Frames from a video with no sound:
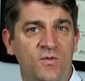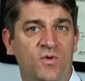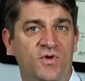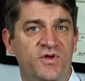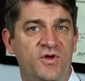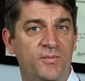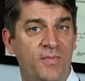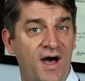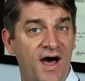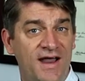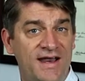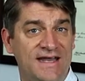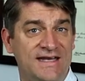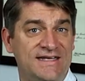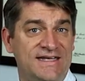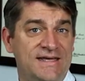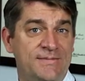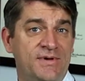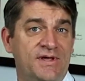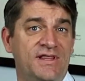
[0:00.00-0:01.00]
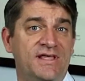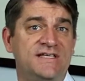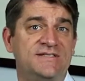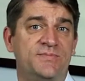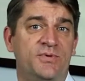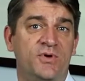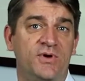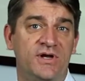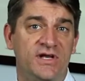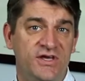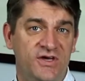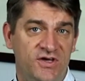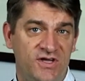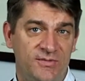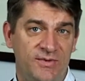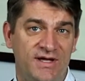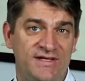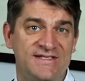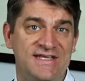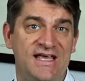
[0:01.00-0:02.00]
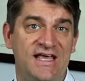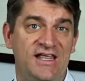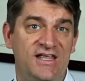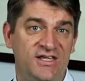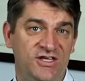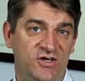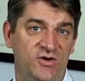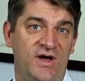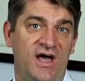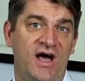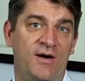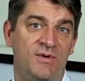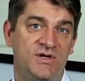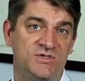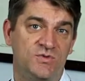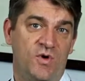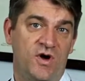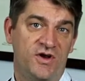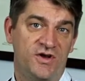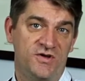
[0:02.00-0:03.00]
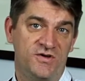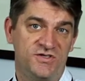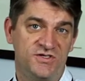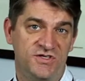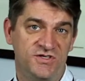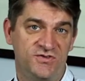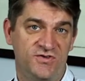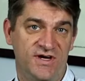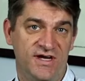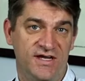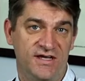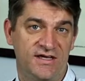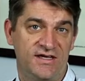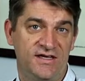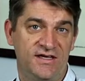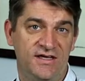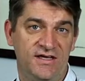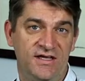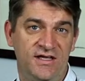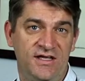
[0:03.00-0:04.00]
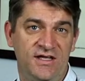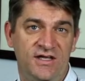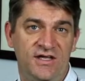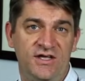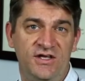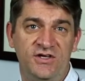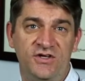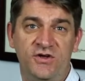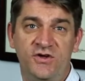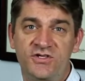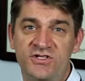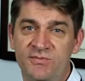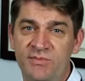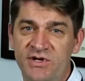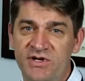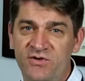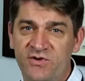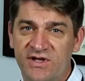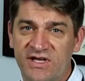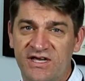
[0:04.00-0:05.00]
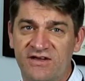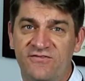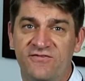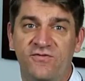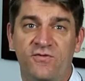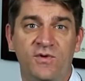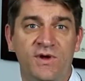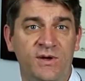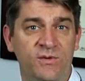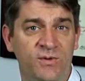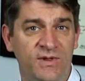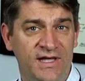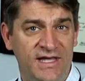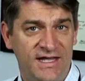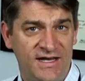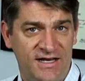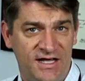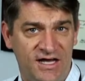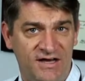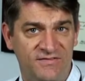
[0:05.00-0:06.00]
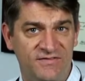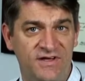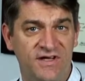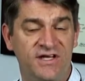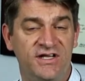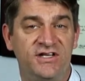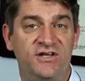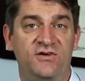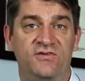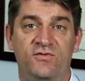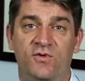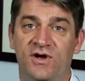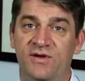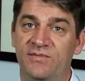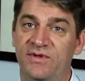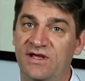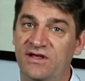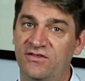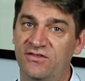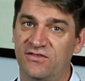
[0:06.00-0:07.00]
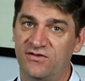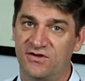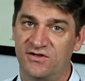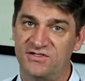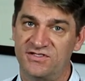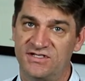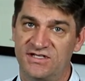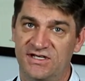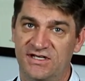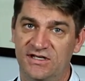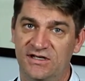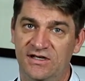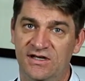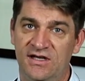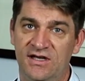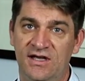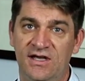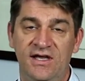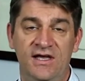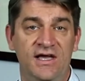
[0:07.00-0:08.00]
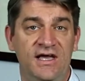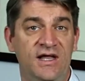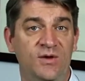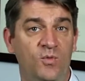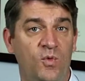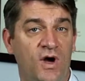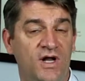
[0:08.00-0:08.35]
Well, your body typically is pretty good about telling you how much water you should drink. You should be drinking frequently enough to avoid being thirsty, and